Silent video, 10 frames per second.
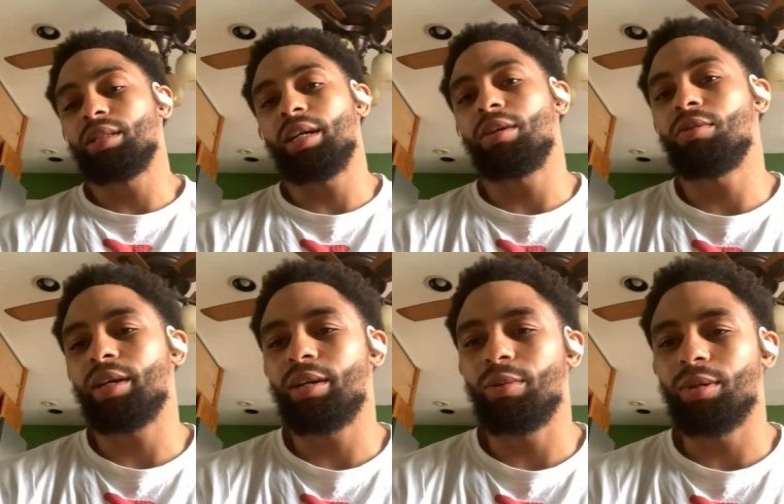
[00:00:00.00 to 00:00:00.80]
It's like,
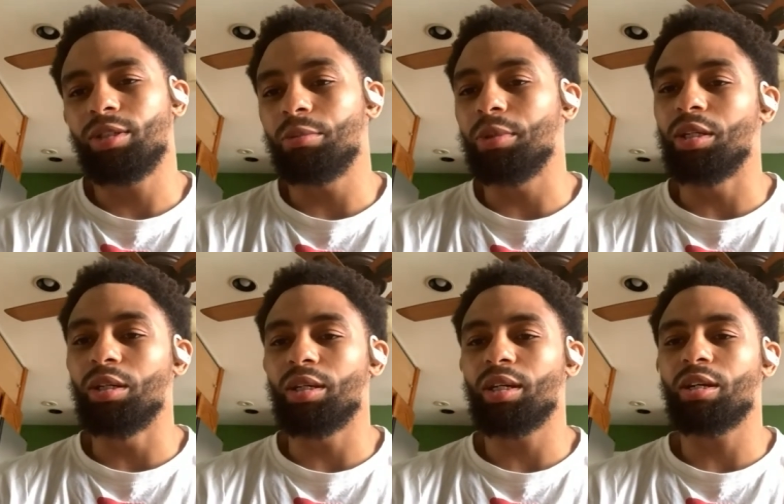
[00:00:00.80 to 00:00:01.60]
okay, well, something
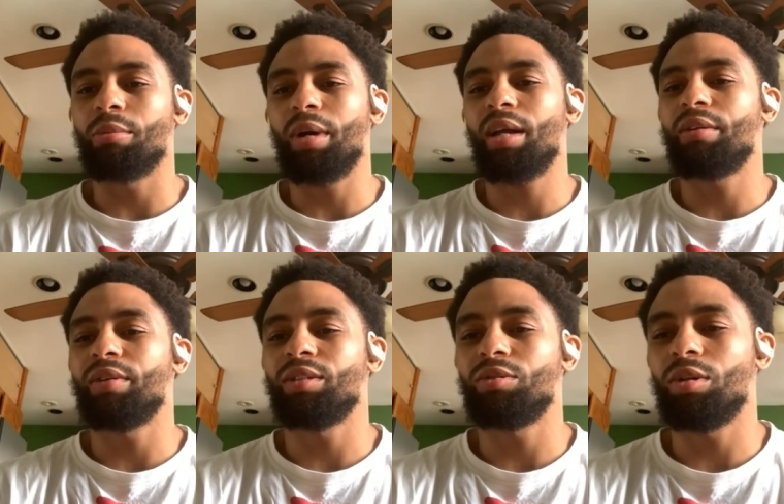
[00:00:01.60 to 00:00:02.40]
good can come out
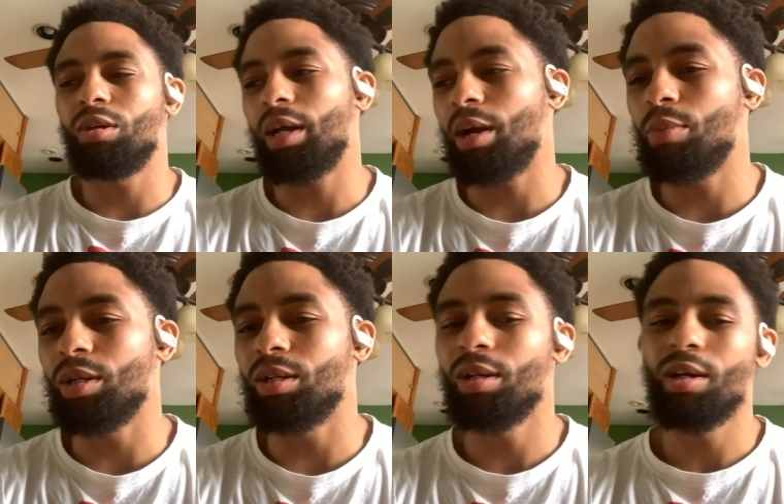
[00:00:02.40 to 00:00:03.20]
of this, you know. Like, I
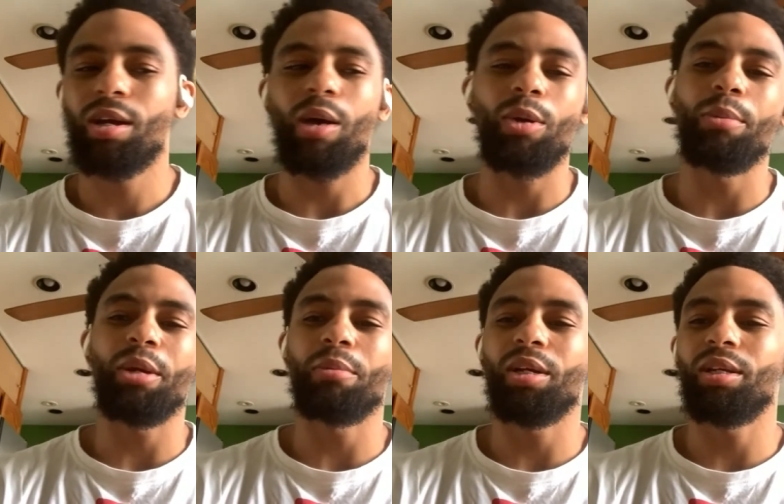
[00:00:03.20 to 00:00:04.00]
want to
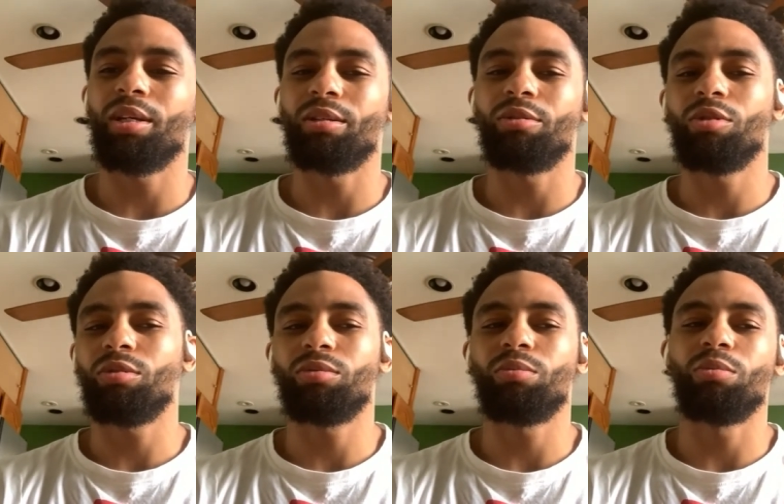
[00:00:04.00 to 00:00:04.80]
make money and, you
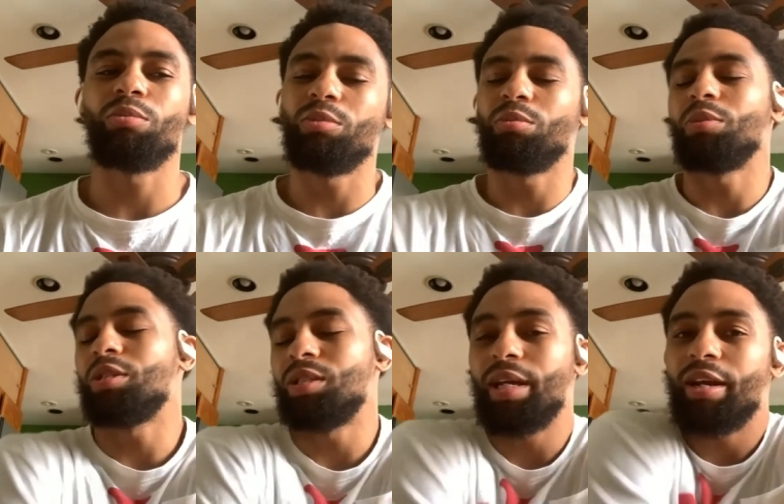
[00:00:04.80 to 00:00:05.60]
know,
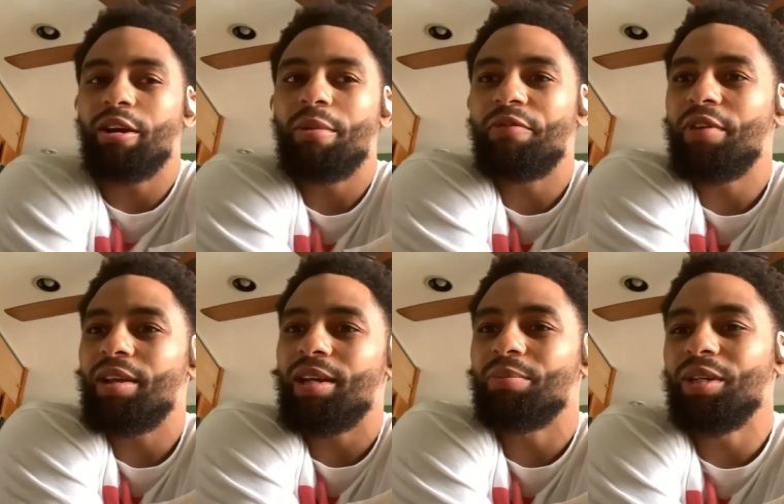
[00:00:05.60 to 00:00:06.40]
take care of my
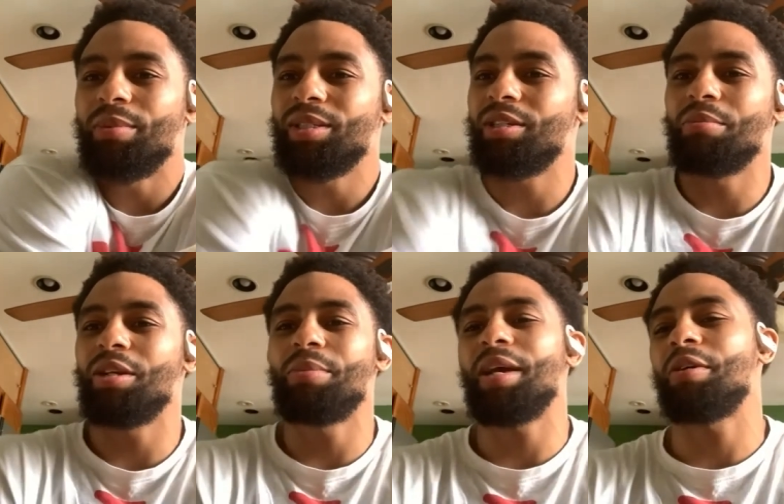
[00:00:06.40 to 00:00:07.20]
family, like be able to send
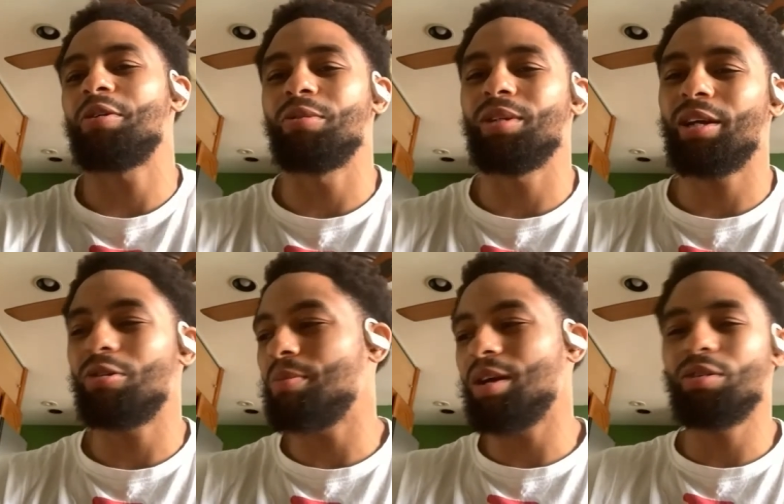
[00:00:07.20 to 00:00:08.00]
money back home. Like,
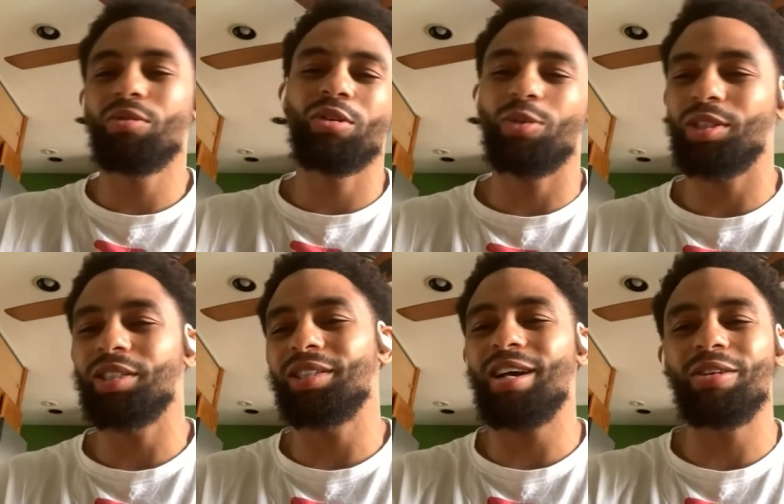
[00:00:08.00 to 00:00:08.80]
oh, mom, you quit
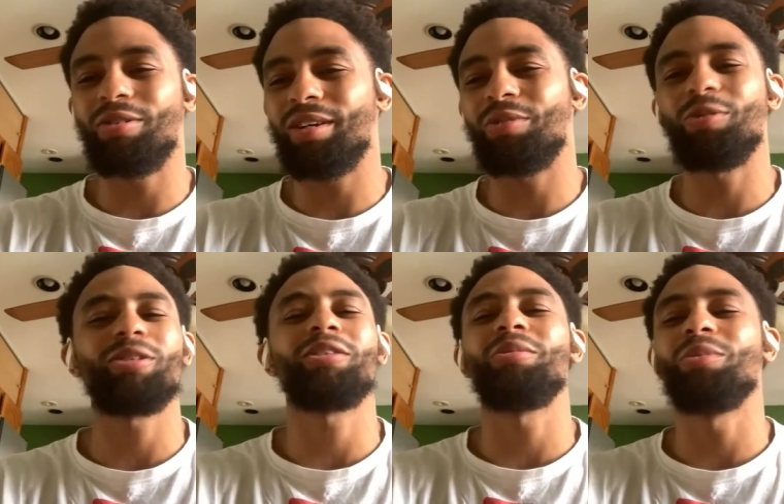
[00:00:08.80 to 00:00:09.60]
your job, you don't have to
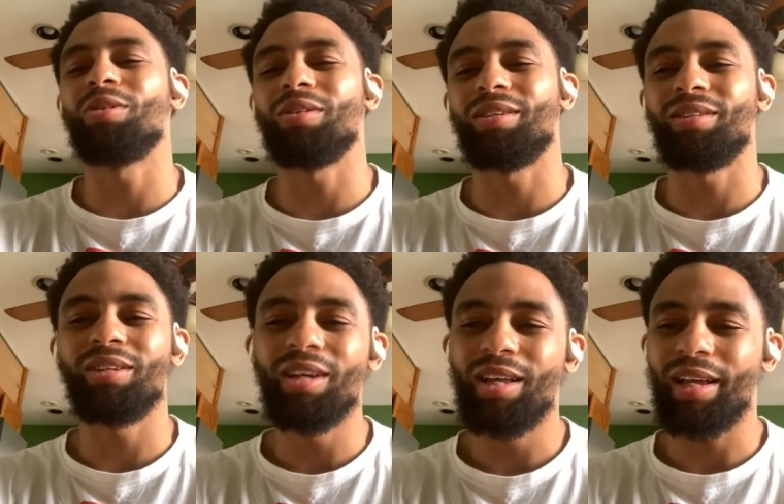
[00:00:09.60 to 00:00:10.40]
work anymore.
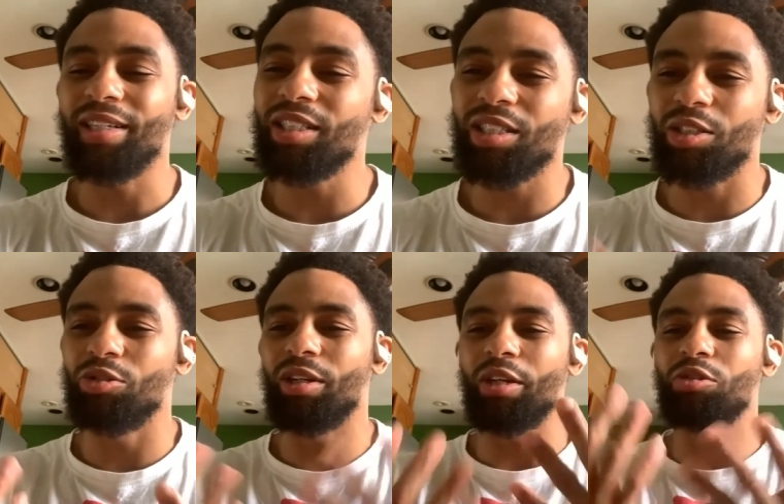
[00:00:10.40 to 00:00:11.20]
And like, it's just a dream.